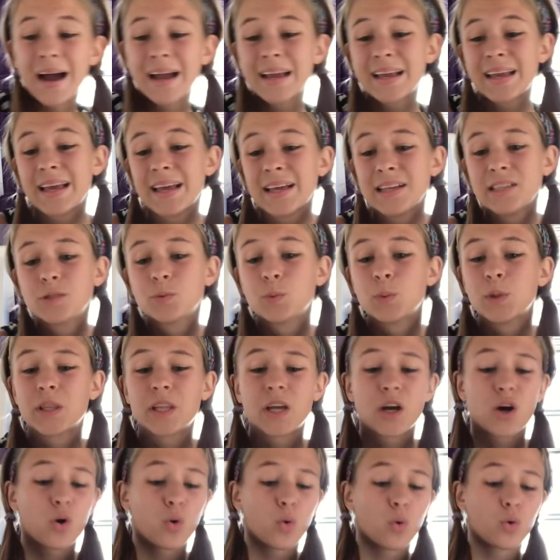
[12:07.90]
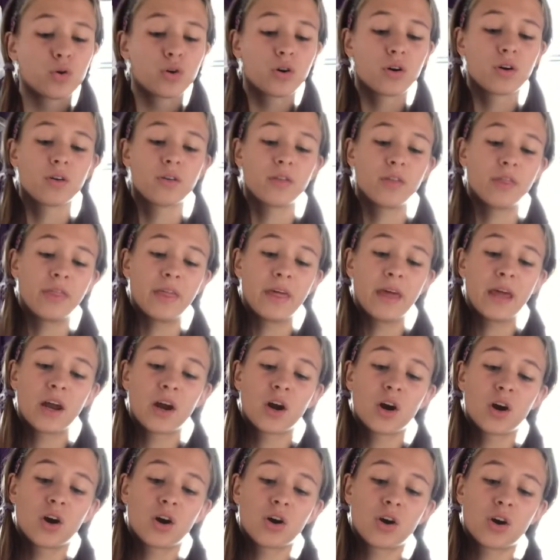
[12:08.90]
kids, when they're older,
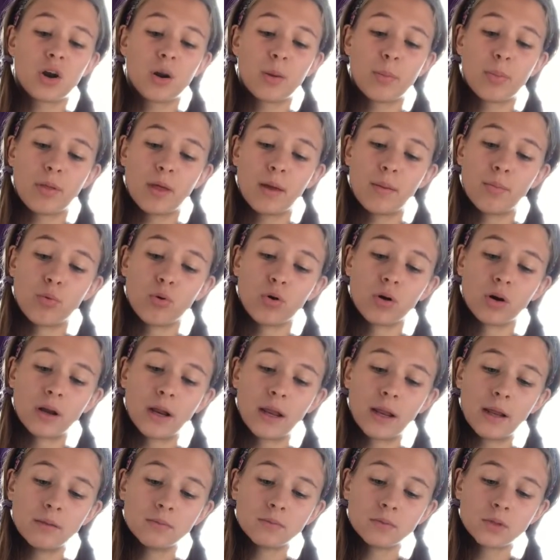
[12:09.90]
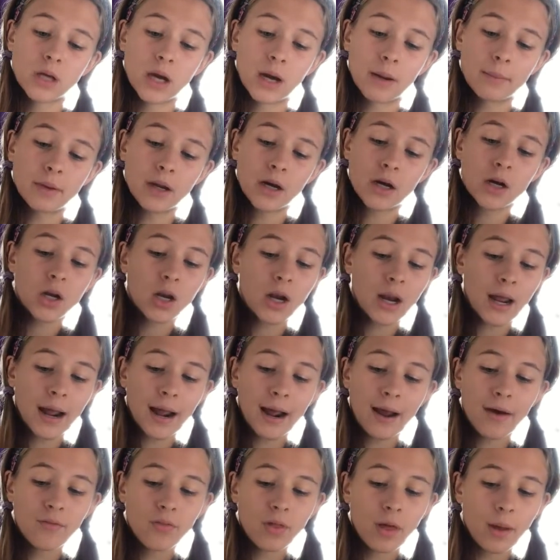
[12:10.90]
they're gonna play board games. I'm not gonna
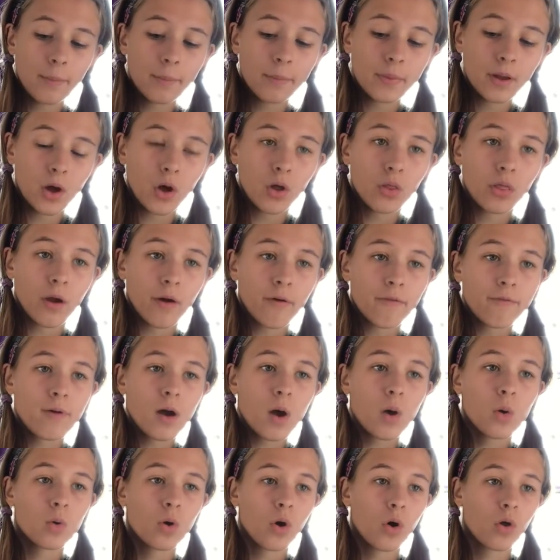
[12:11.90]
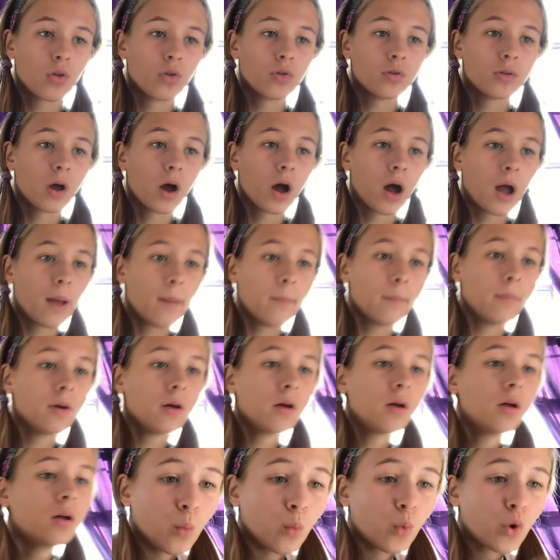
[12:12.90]
have them be on their phone all the time.
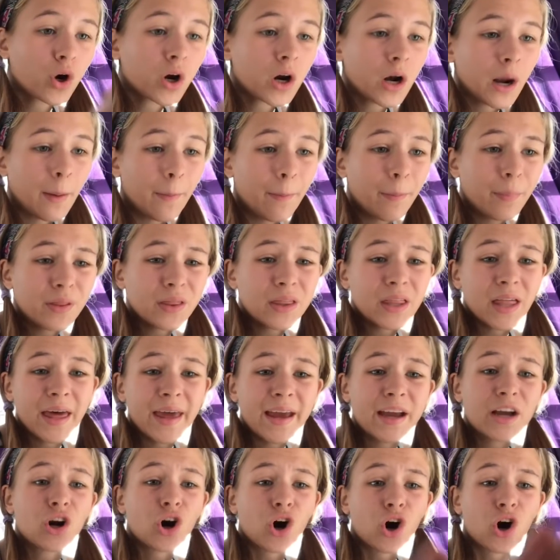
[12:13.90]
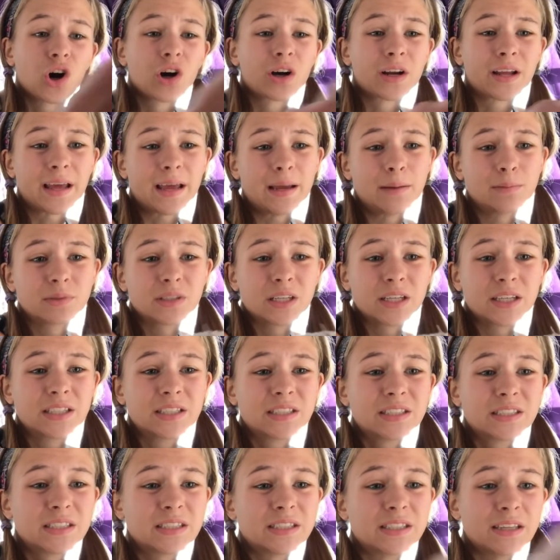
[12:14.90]
We're gonna play card games like
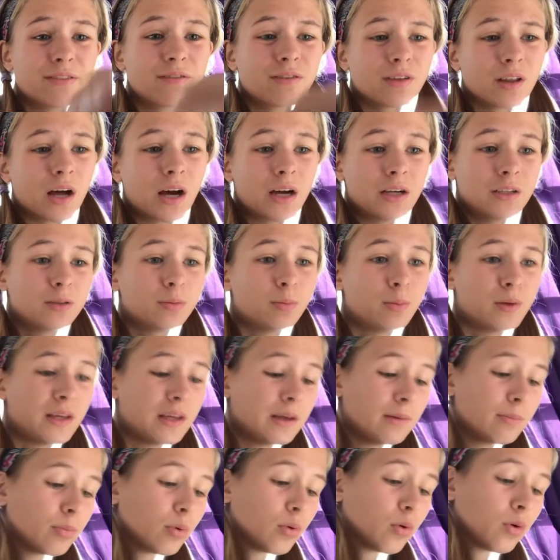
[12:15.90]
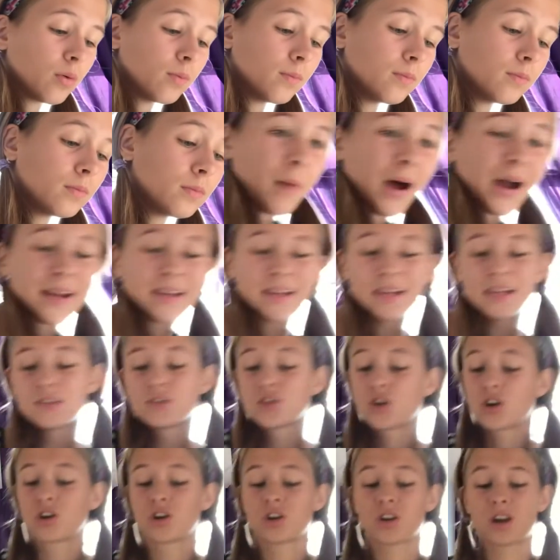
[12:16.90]
civilized people. My kids
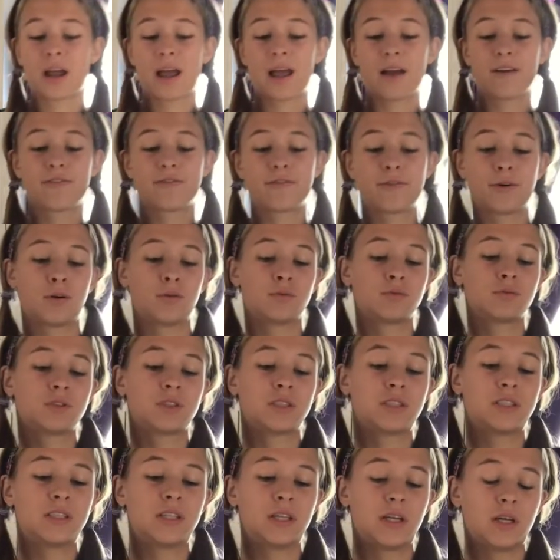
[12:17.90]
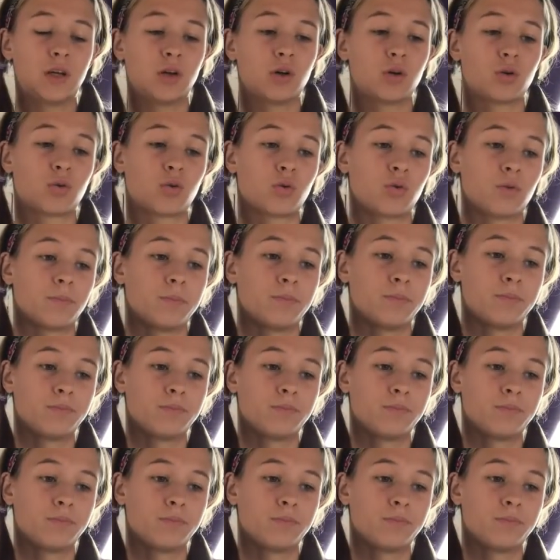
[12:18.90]
aren't gonna have phones until